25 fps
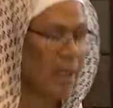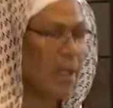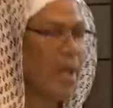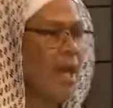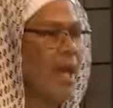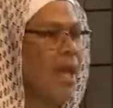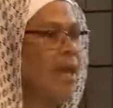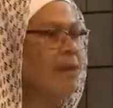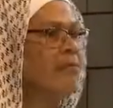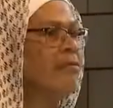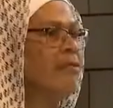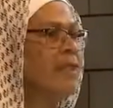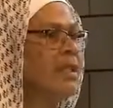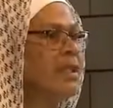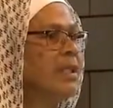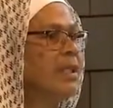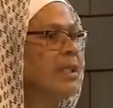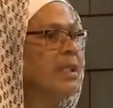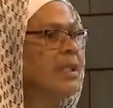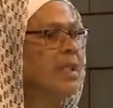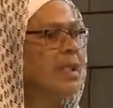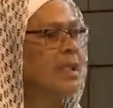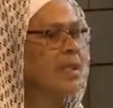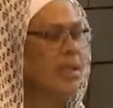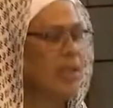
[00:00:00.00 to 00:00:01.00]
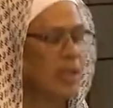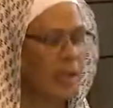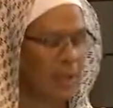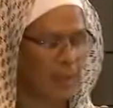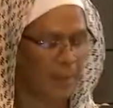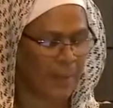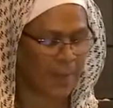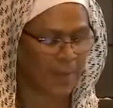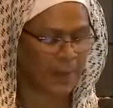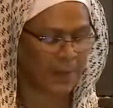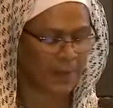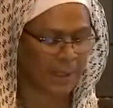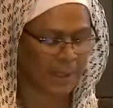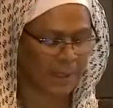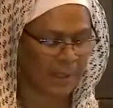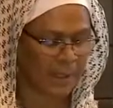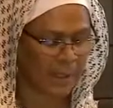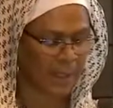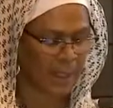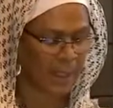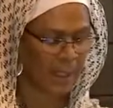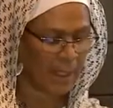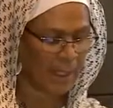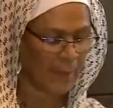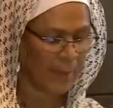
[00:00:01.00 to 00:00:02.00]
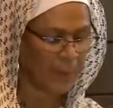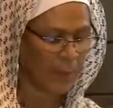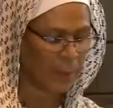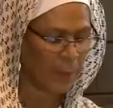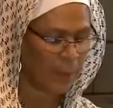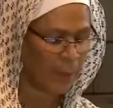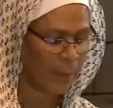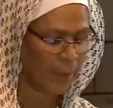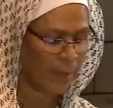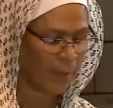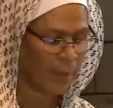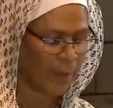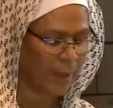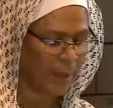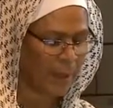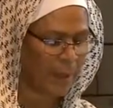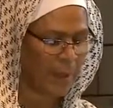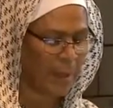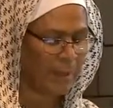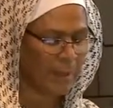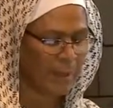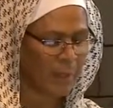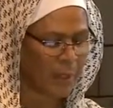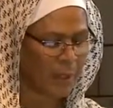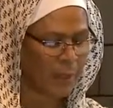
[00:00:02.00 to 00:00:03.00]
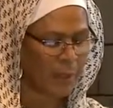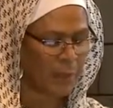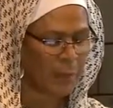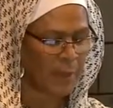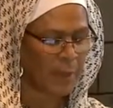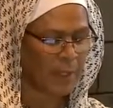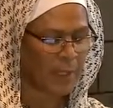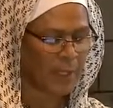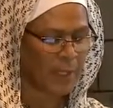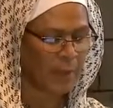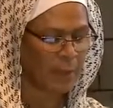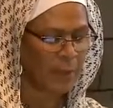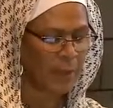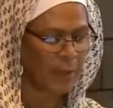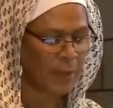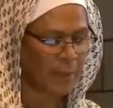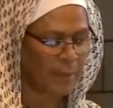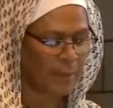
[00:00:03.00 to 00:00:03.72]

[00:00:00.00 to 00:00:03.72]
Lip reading: Every discussion about Islam and women must begin with